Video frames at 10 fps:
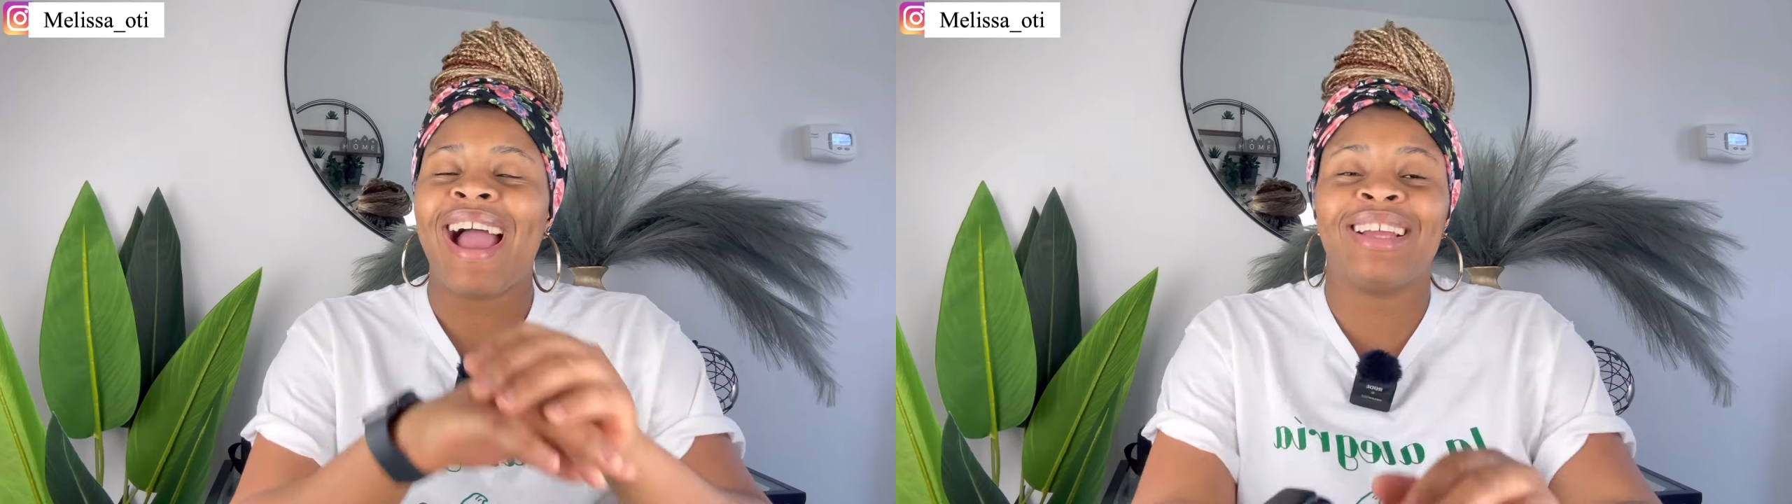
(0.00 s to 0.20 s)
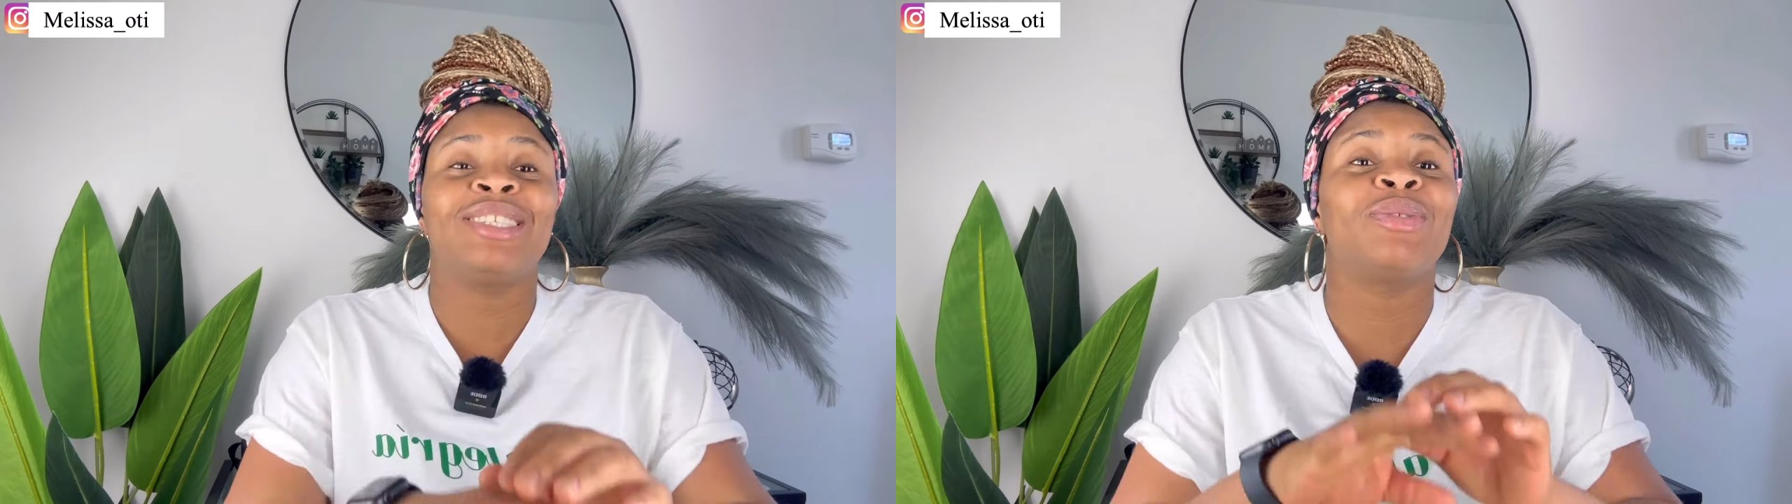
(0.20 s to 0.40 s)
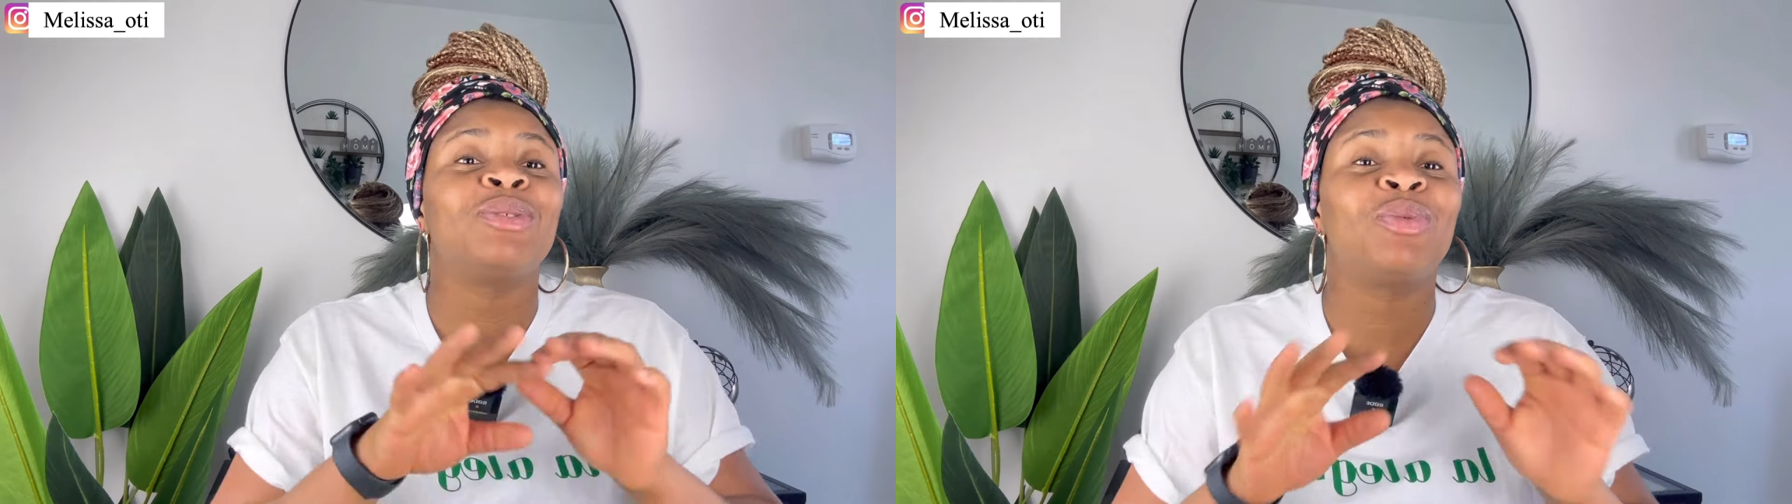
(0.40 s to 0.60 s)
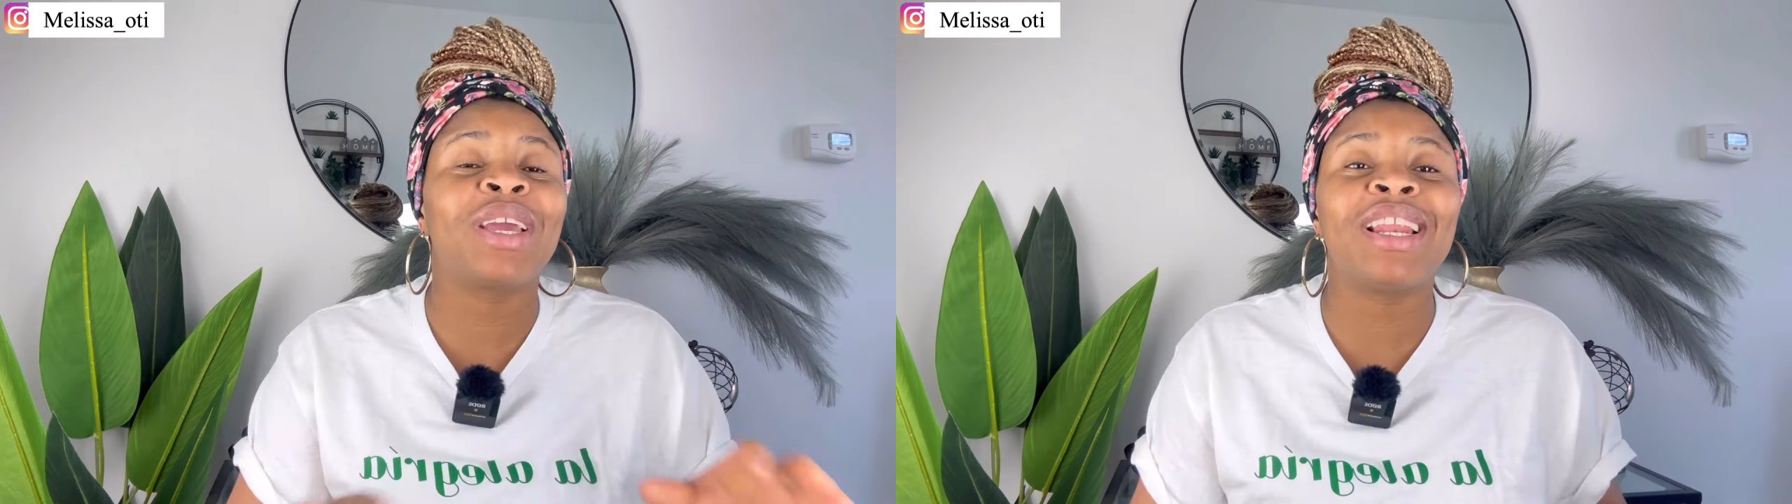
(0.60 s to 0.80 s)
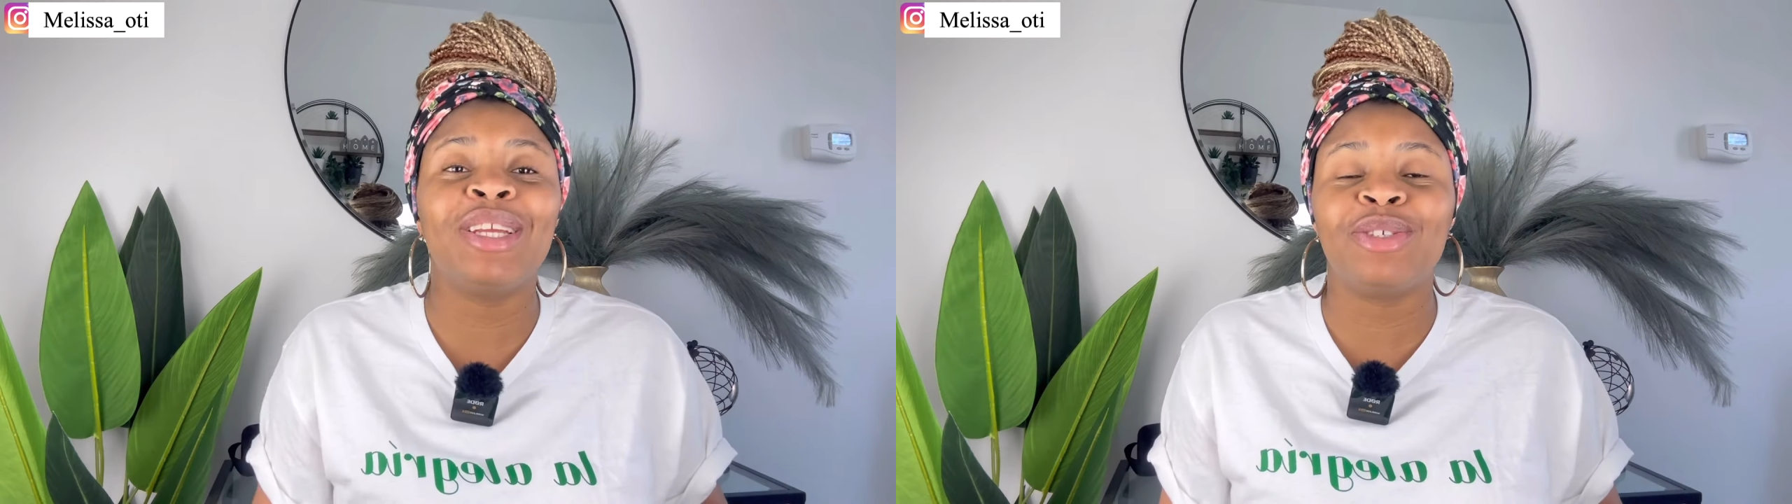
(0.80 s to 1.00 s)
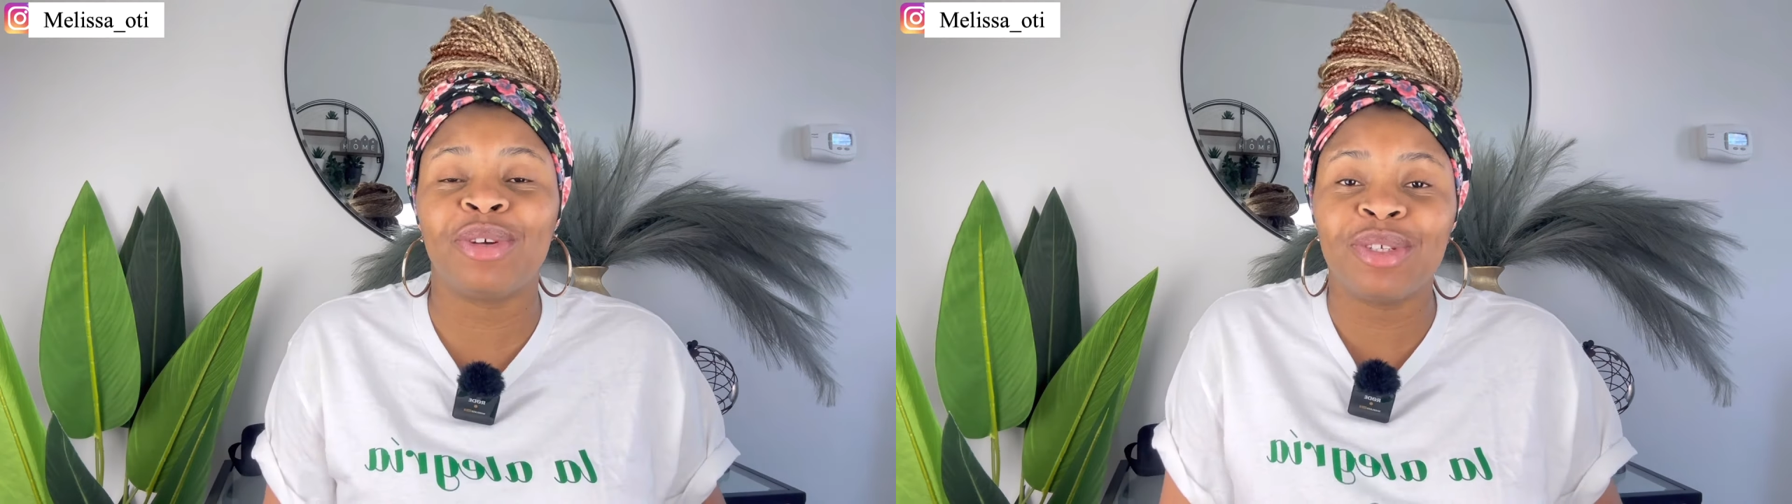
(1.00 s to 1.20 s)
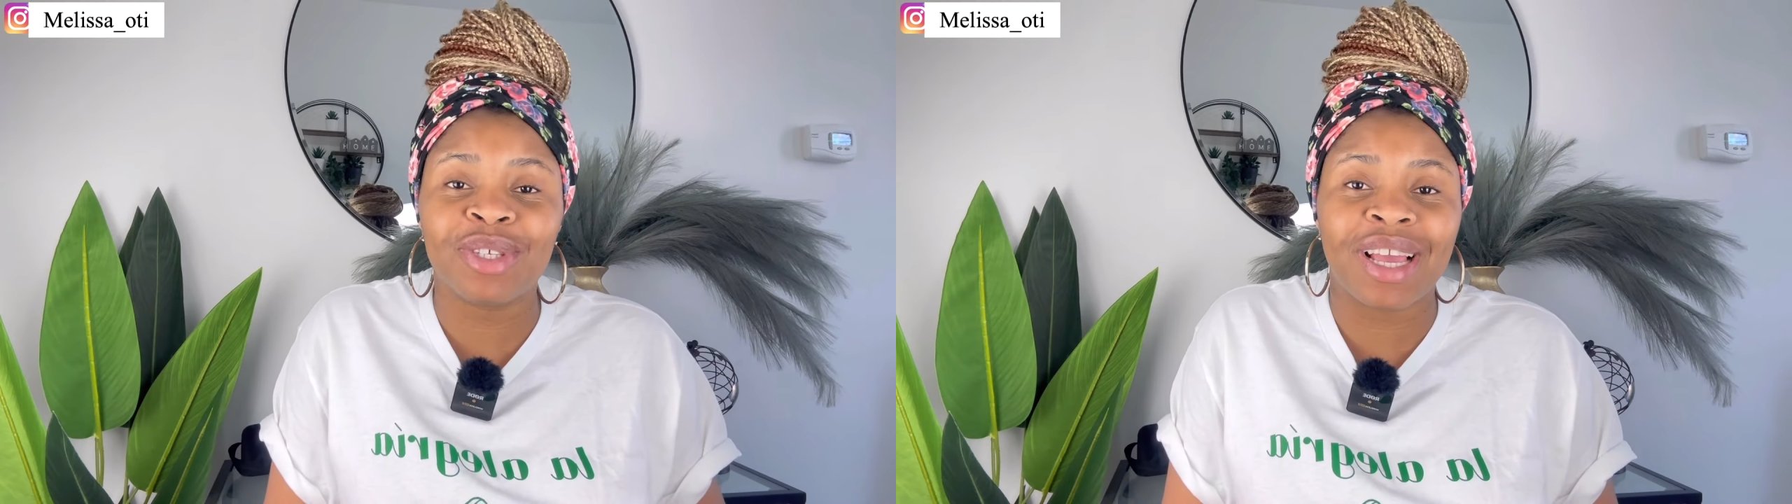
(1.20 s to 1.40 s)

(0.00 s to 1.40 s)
I just want to quickly introduce